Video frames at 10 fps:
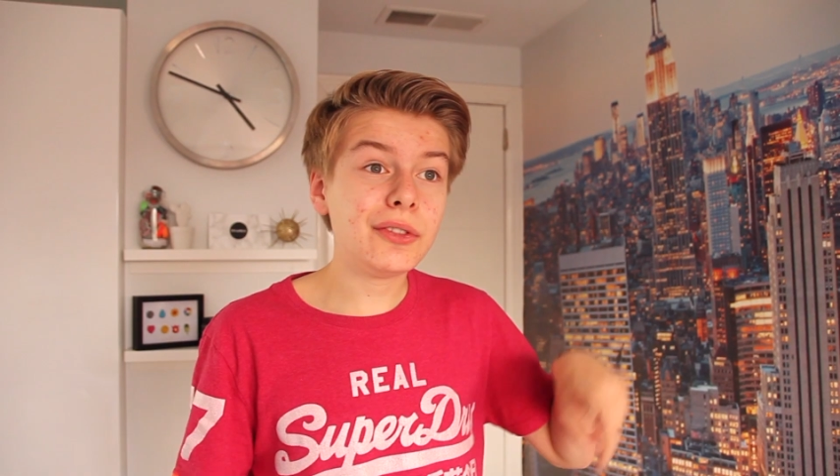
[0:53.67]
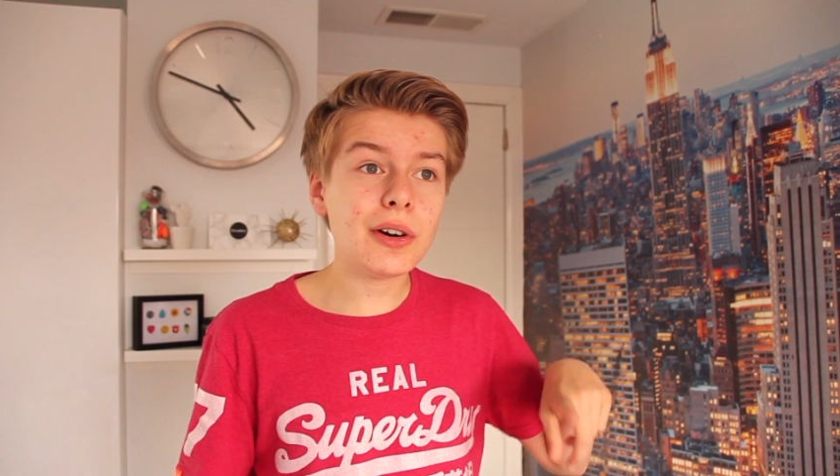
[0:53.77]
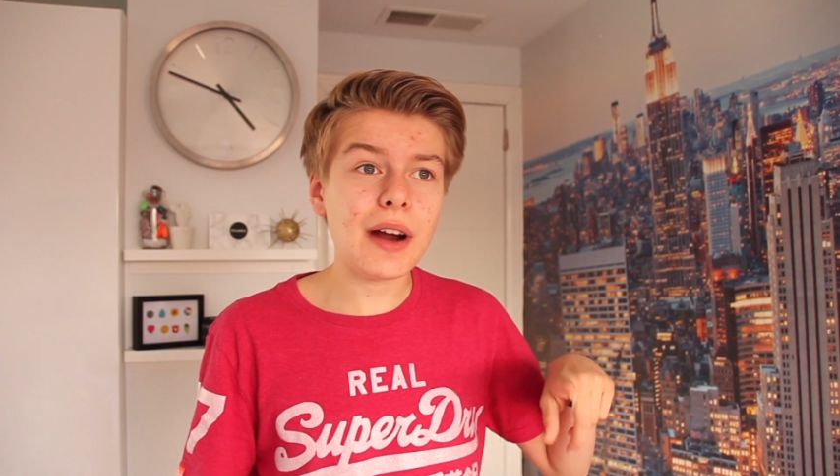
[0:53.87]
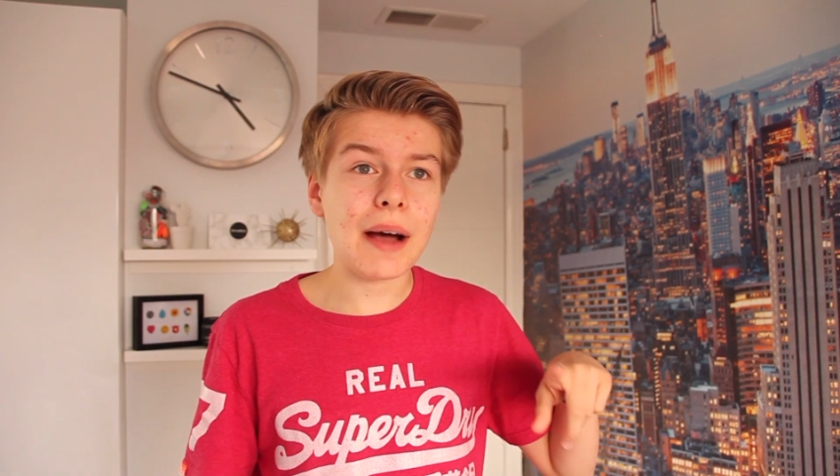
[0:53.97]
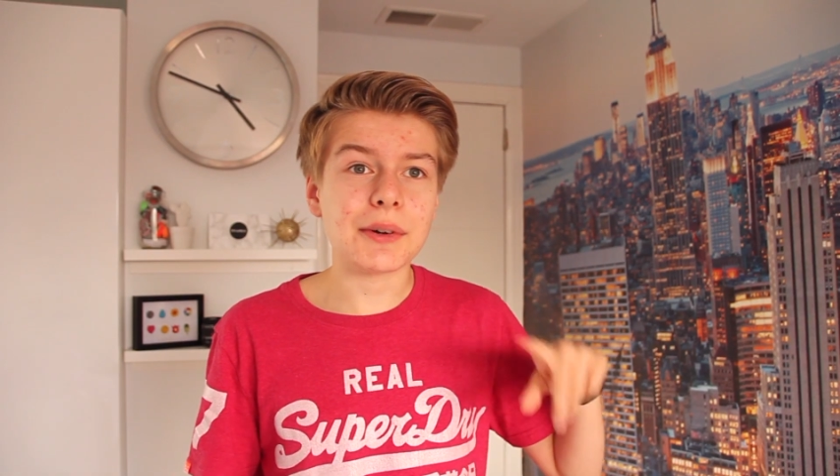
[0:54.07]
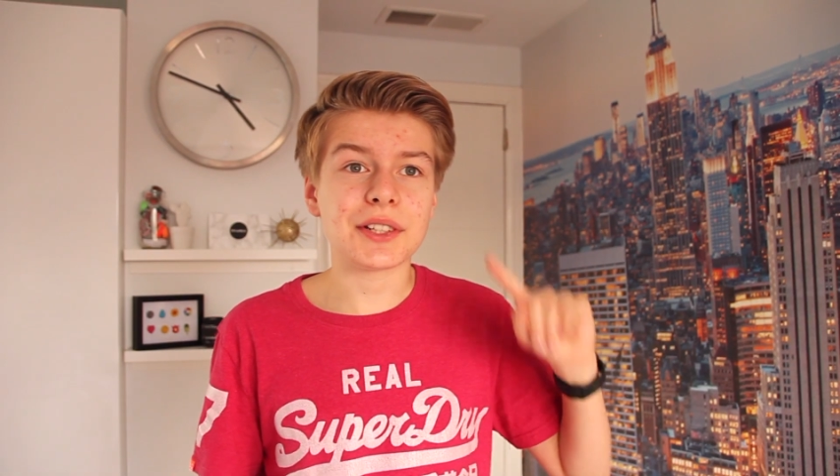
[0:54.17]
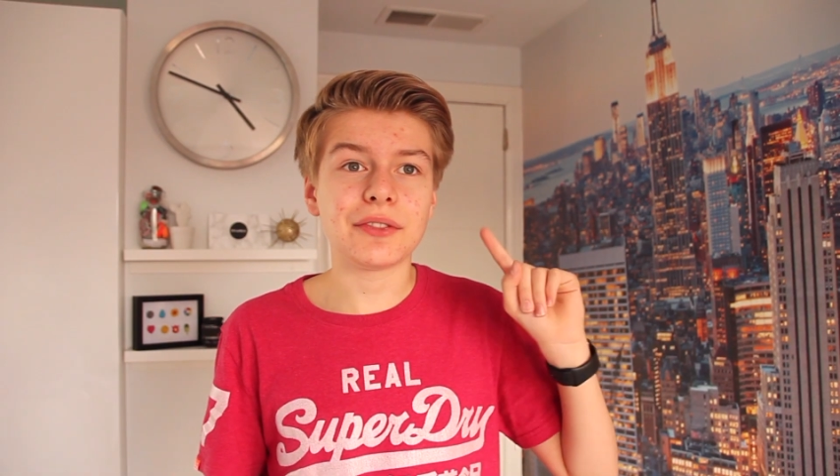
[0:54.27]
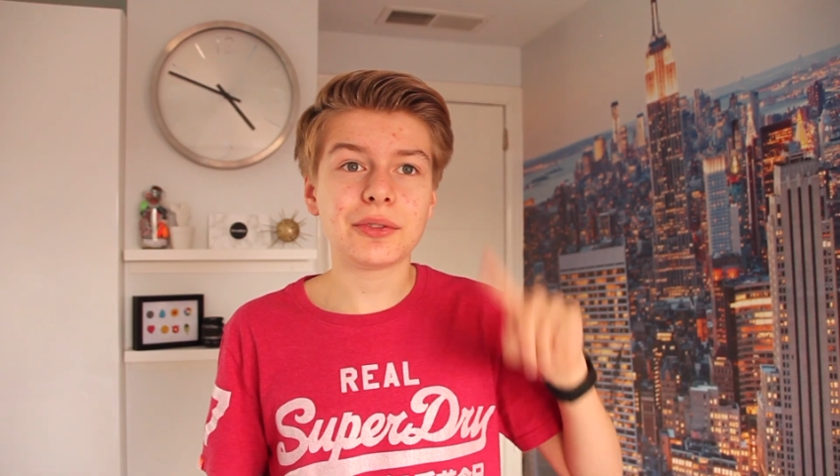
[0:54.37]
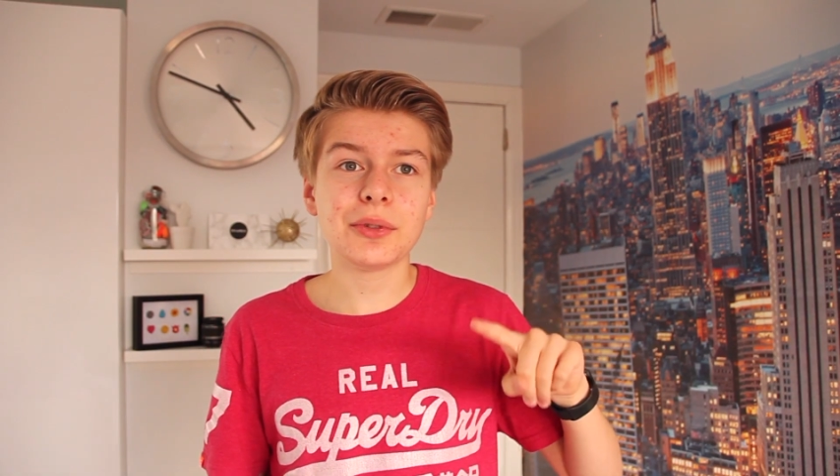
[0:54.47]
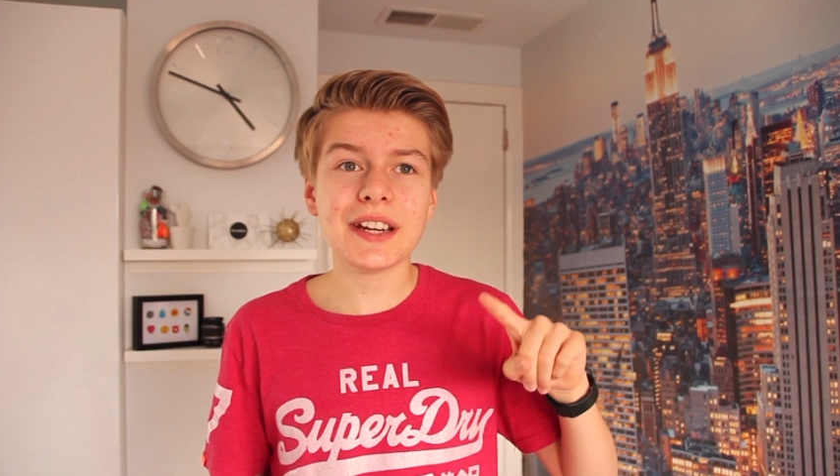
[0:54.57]
4 hours
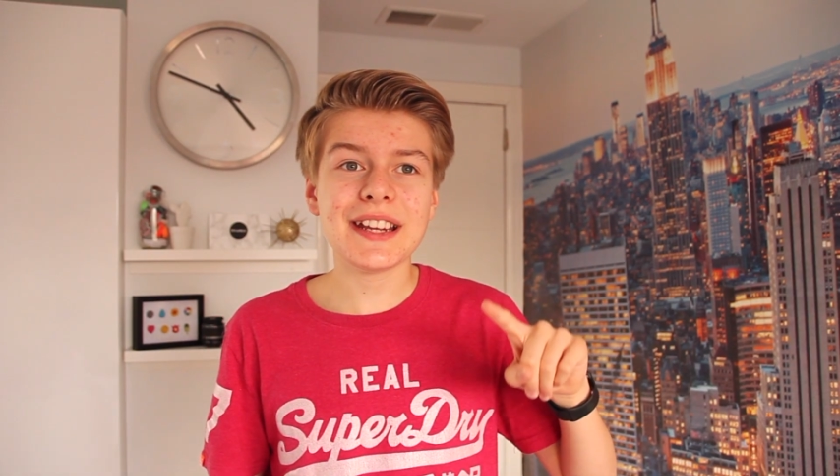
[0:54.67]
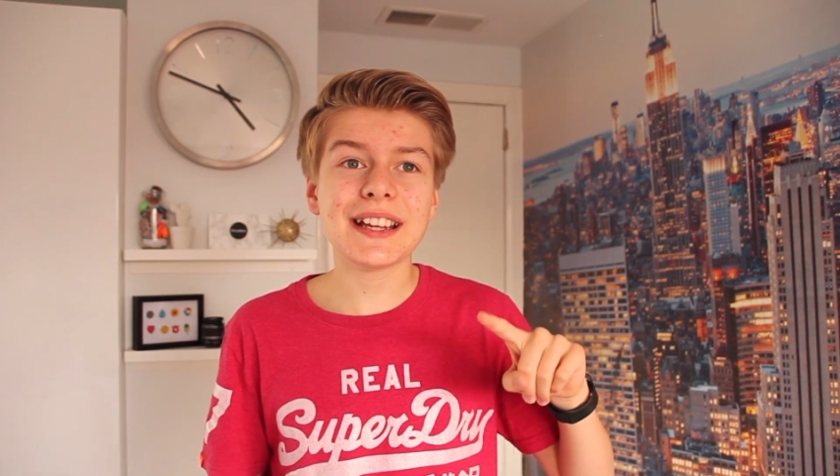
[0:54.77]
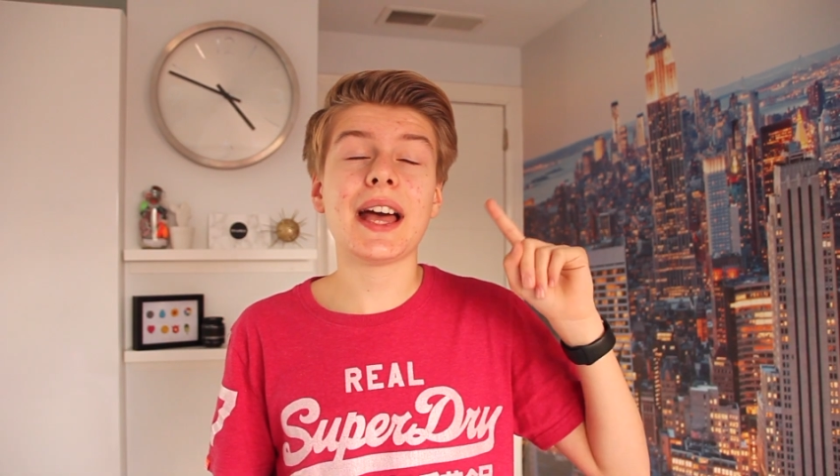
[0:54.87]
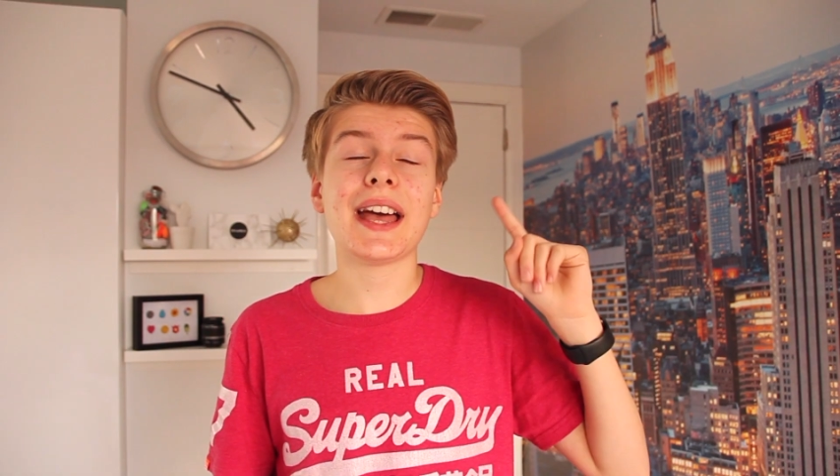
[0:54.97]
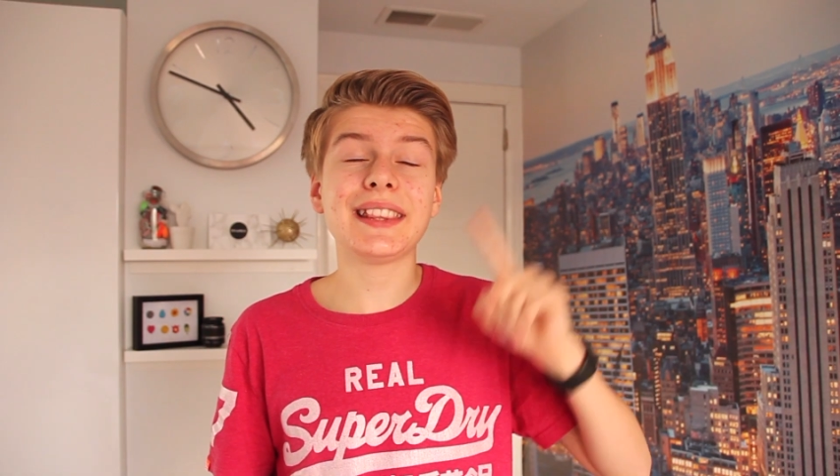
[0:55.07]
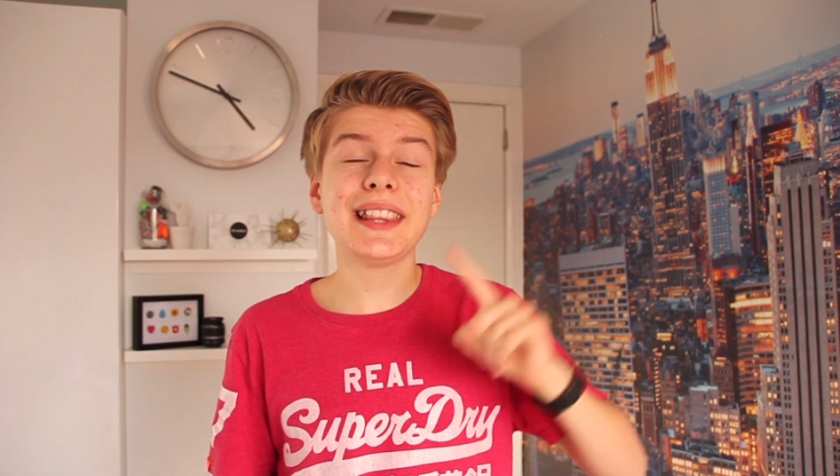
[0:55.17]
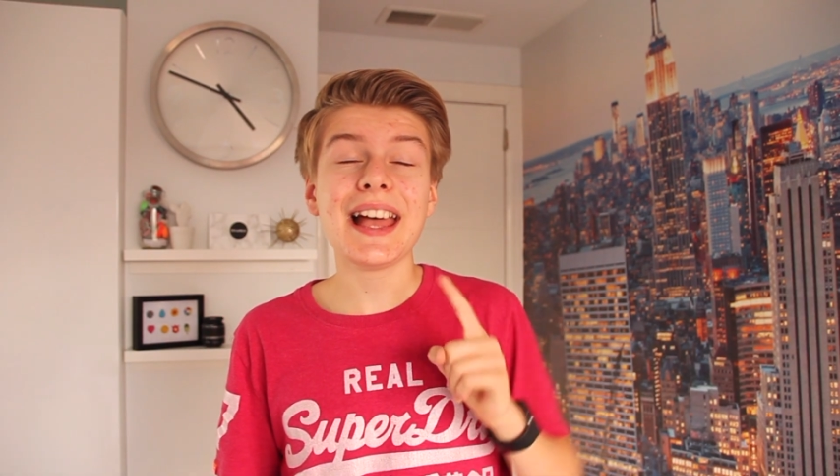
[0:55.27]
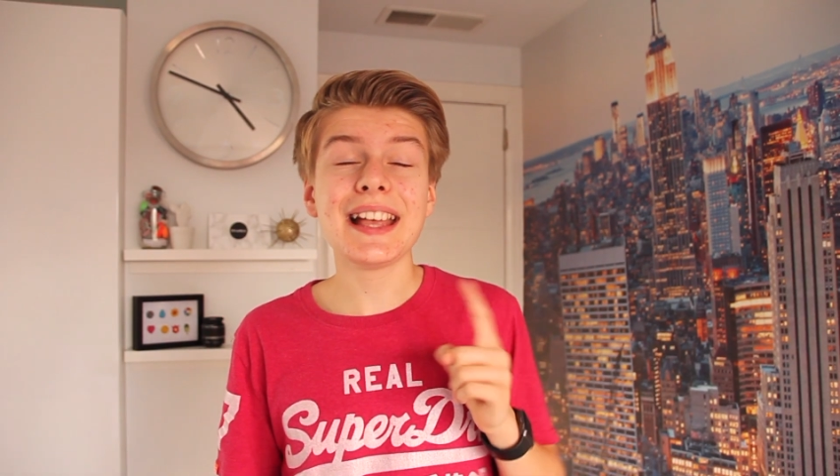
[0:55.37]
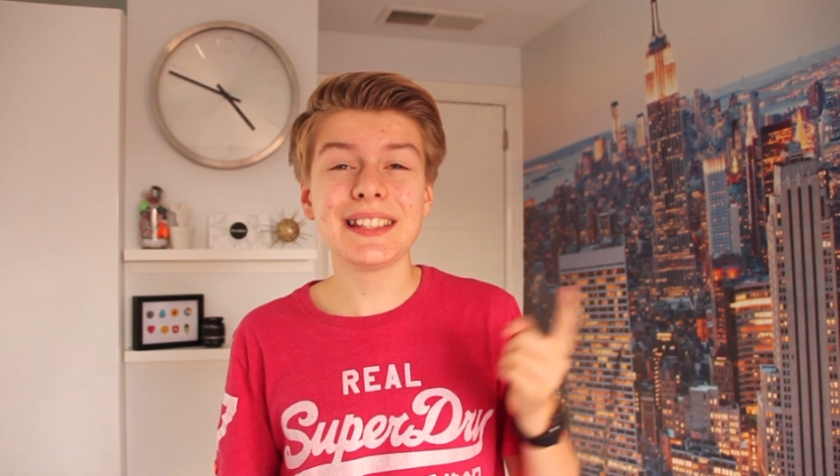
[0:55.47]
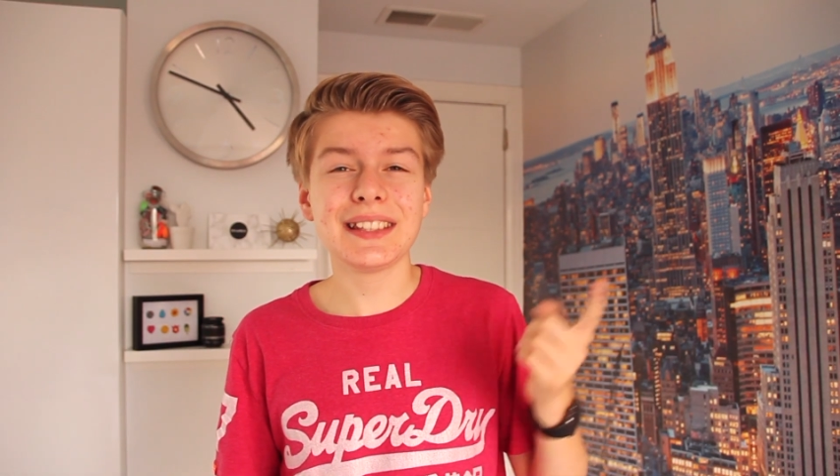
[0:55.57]
of Greek, and
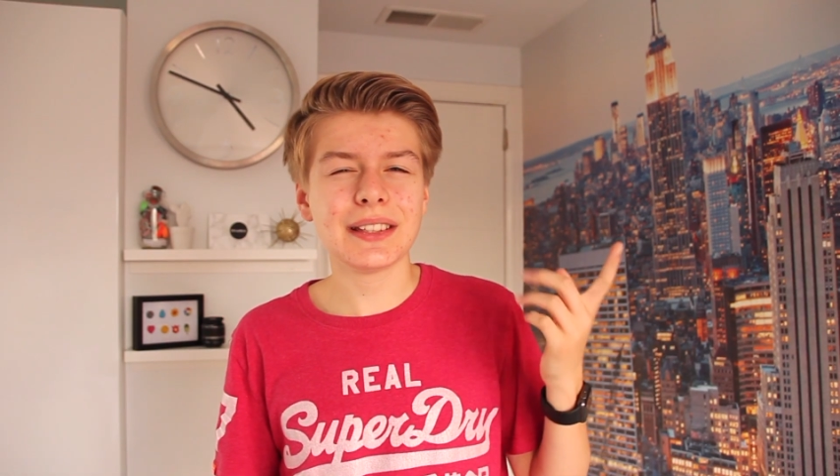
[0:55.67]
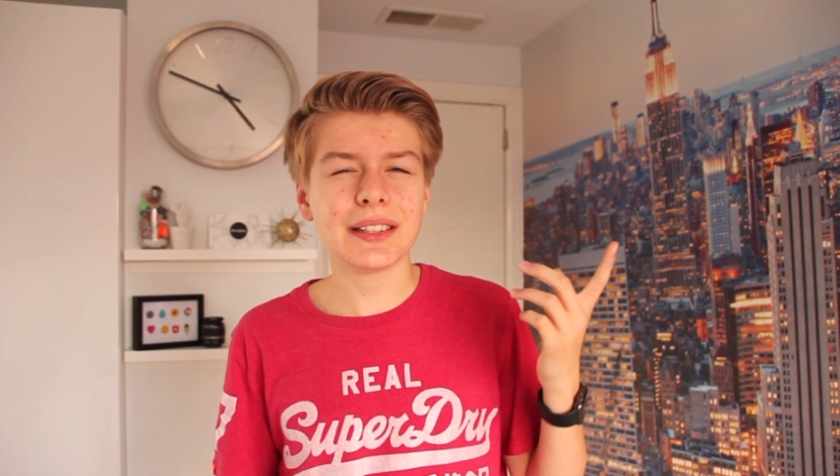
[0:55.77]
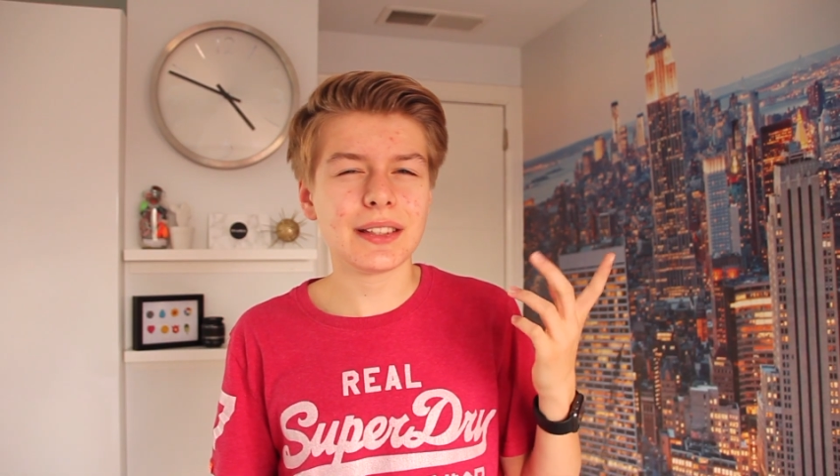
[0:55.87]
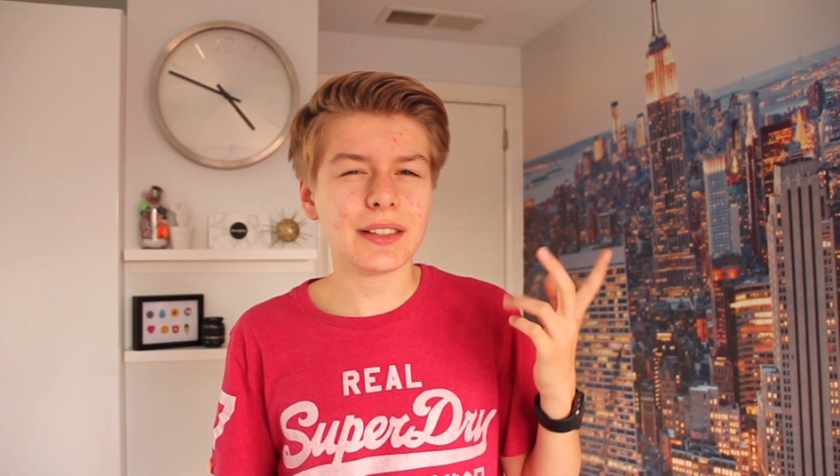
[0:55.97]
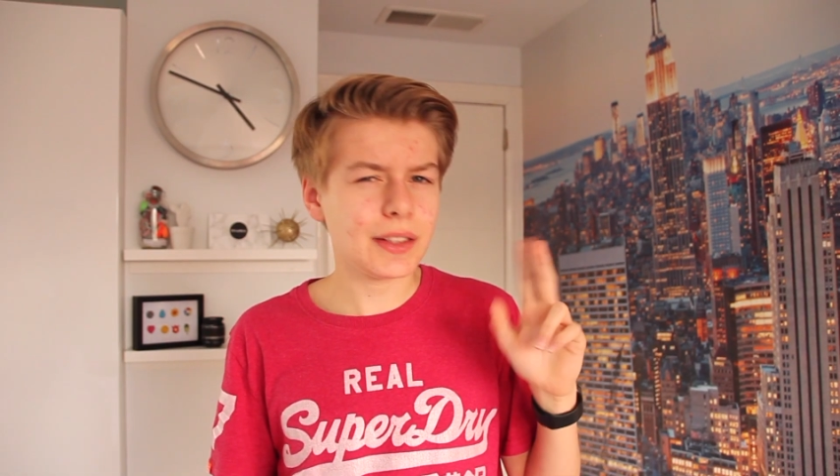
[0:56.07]
last